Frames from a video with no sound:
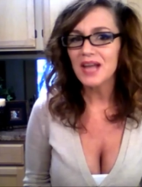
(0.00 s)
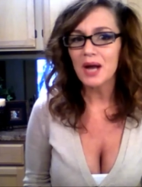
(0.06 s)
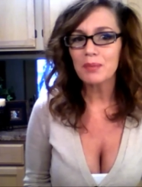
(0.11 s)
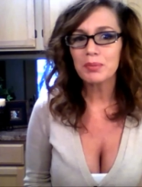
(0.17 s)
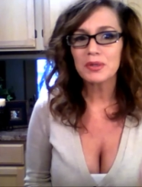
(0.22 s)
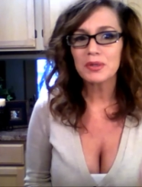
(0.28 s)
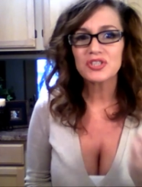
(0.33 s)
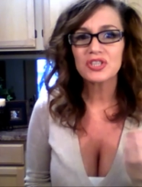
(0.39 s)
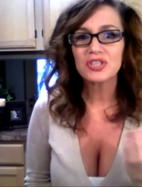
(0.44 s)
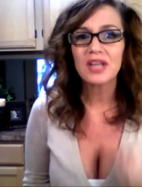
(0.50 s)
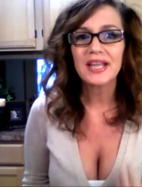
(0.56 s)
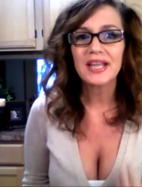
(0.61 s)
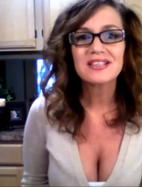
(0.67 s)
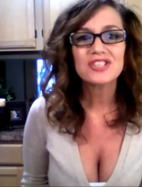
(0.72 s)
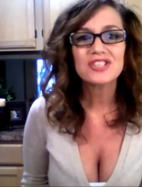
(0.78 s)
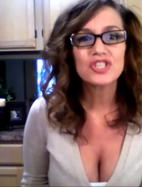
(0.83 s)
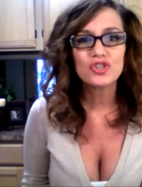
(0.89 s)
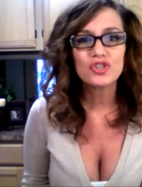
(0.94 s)
that person
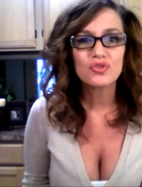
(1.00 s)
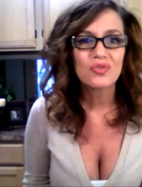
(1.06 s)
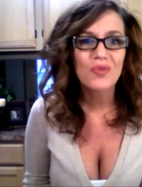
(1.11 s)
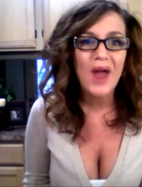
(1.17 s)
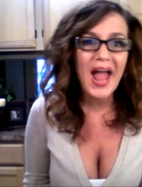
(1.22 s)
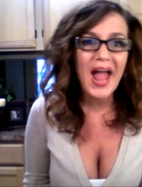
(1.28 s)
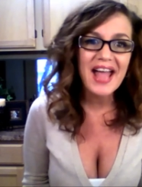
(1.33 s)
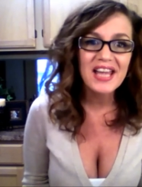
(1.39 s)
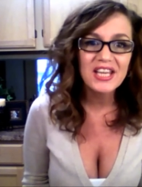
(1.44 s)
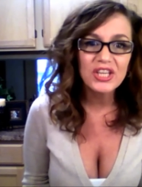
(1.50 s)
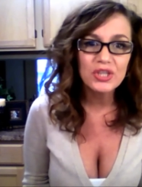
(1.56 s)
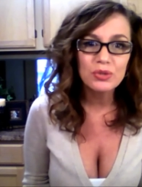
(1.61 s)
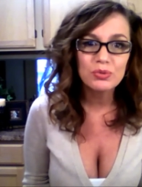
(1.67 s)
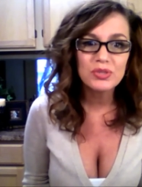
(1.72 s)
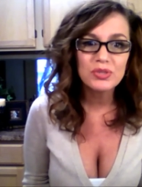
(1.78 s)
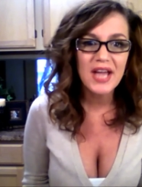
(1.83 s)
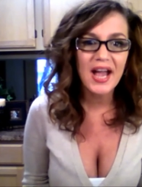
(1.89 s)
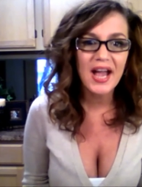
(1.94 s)
likes to drag
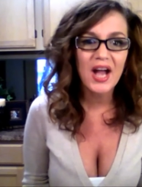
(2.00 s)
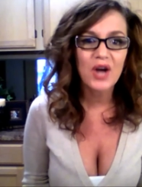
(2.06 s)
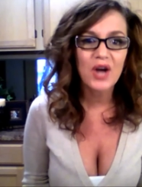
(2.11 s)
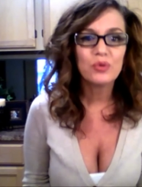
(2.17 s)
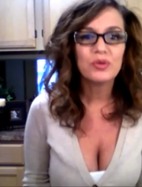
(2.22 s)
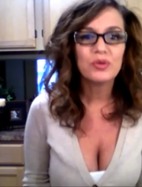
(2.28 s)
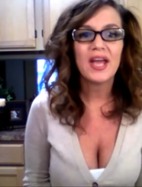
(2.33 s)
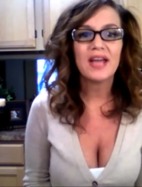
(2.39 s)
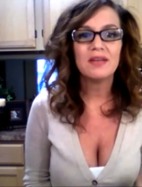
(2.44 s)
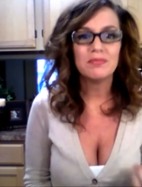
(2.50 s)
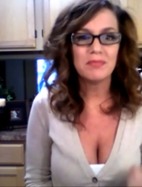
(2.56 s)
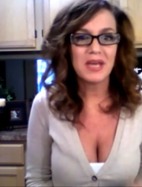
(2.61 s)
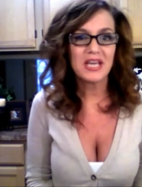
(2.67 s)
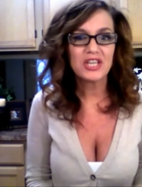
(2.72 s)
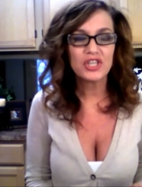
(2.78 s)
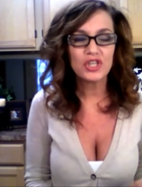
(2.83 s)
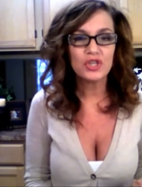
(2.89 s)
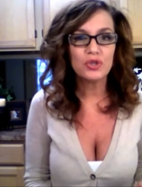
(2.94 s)
you down and
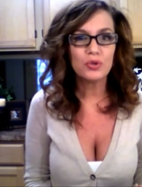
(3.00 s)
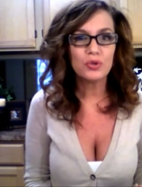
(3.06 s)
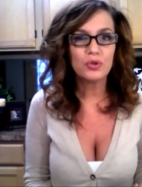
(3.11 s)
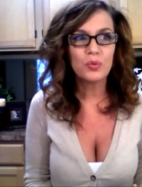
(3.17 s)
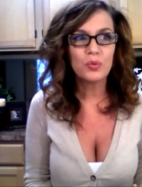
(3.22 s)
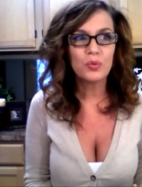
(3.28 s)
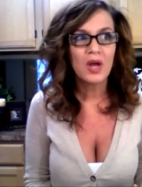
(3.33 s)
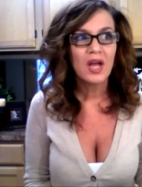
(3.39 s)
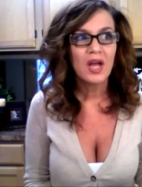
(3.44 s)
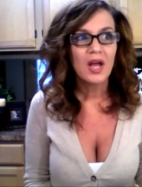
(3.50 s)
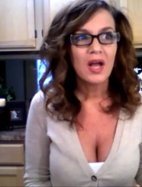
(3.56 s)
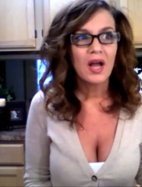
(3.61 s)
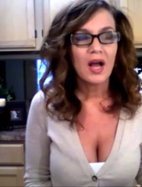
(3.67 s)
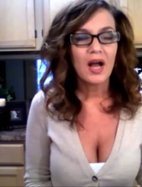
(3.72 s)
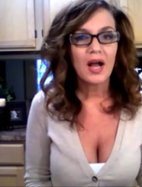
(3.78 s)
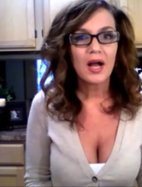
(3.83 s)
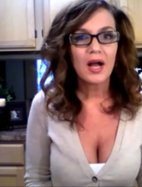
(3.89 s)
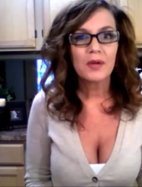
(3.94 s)
make you
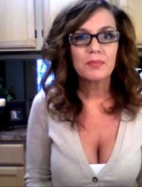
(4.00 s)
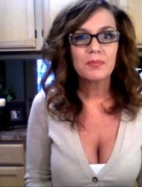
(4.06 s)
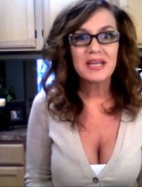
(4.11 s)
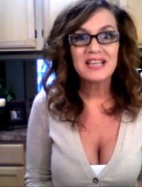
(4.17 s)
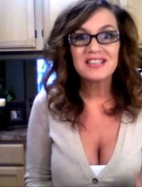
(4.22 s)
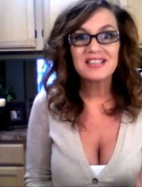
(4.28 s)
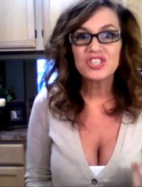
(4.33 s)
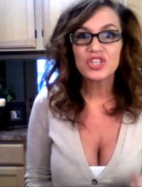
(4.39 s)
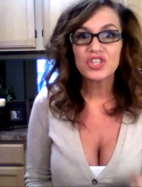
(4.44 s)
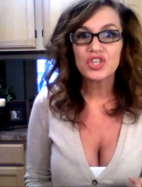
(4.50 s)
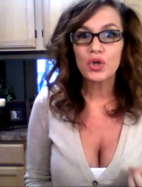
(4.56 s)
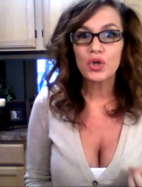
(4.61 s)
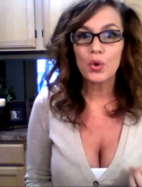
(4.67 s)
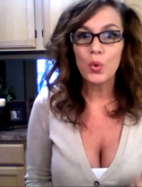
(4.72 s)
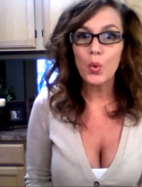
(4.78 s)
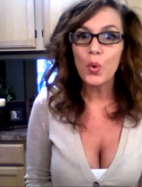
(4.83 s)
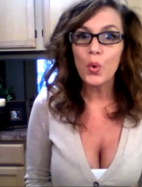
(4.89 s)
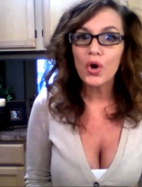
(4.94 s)

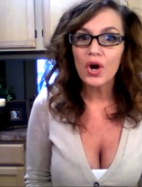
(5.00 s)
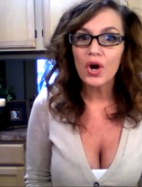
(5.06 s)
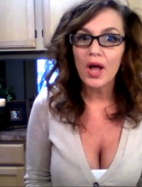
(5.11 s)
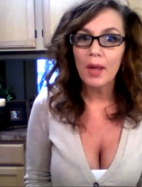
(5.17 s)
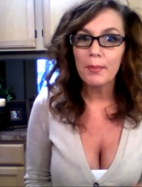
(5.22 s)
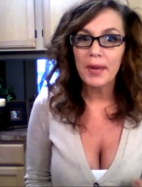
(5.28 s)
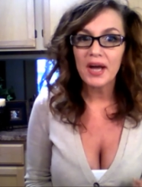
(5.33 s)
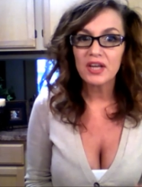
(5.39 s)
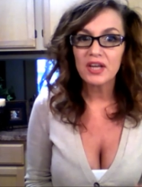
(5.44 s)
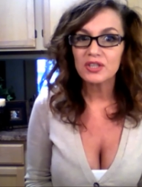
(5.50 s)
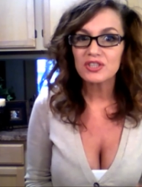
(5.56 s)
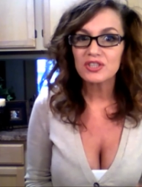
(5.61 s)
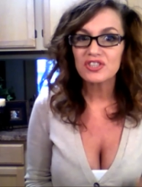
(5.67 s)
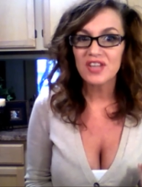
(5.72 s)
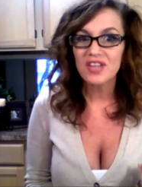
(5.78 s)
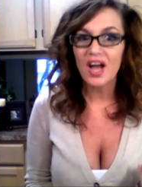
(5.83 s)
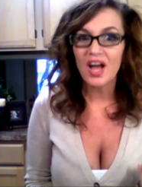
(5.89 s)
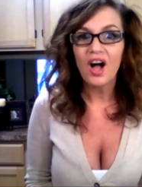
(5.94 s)
insecure about
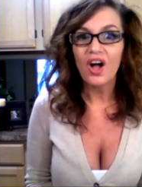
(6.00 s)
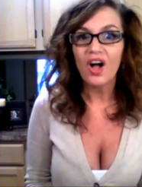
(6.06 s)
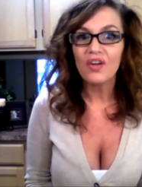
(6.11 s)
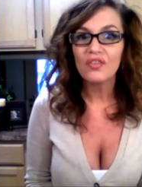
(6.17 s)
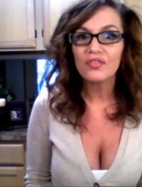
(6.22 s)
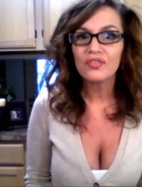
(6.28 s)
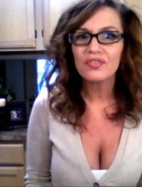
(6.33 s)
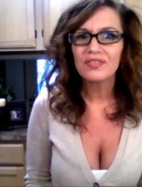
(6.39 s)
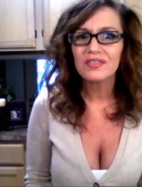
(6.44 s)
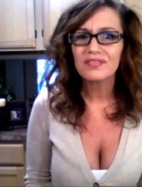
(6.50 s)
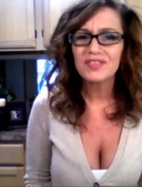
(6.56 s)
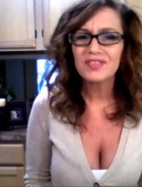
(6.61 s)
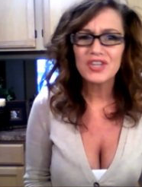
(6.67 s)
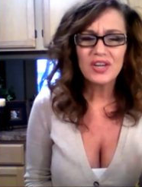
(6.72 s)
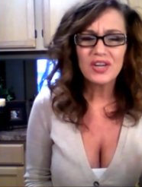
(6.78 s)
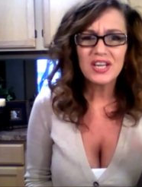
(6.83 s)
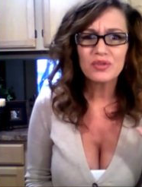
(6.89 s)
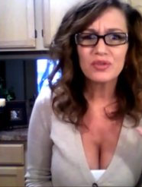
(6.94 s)
yourself. If
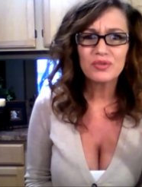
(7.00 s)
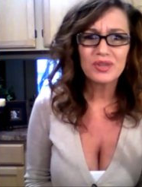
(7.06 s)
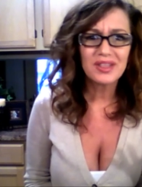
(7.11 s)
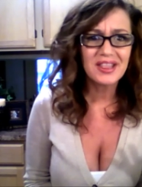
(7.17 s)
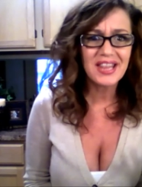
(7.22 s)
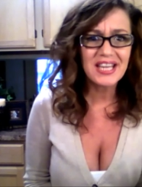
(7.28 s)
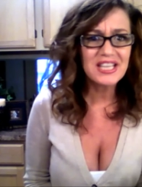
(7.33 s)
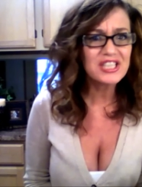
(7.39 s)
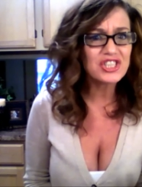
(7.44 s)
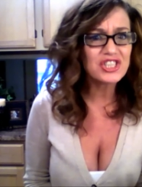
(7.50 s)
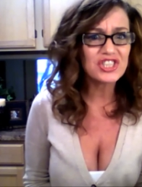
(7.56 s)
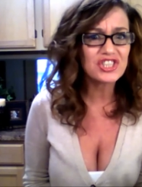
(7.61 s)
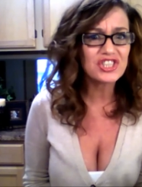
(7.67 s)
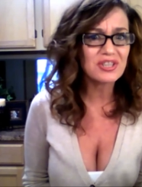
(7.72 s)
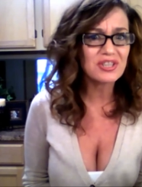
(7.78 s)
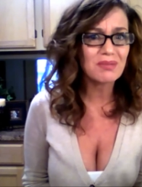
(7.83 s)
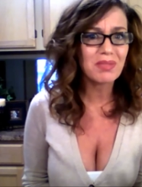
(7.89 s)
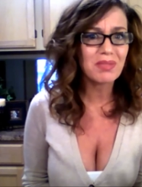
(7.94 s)
you're in a
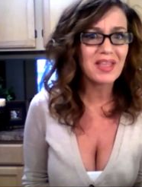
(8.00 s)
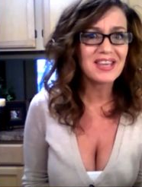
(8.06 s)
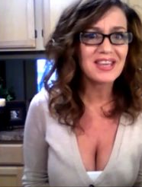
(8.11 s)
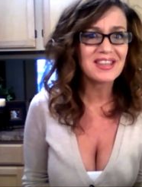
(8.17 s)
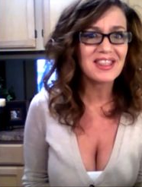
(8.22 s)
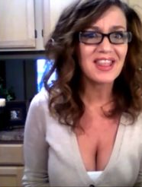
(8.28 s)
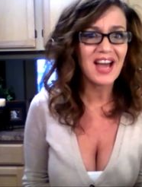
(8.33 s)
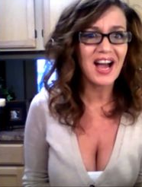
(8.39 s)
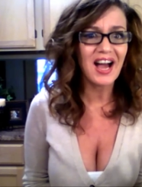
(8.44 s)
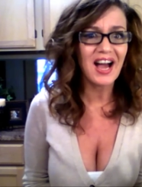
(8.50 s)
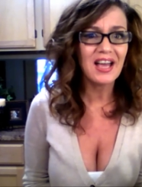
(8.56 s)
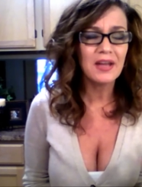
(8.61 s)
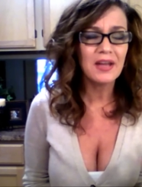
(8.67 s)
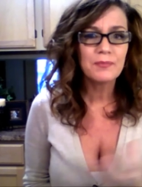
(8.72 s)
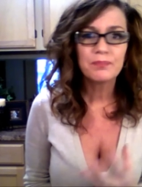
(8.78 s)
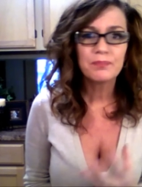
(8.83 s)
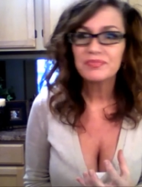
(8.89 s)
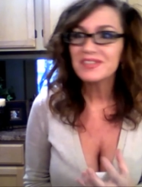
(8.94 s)
relationship like that,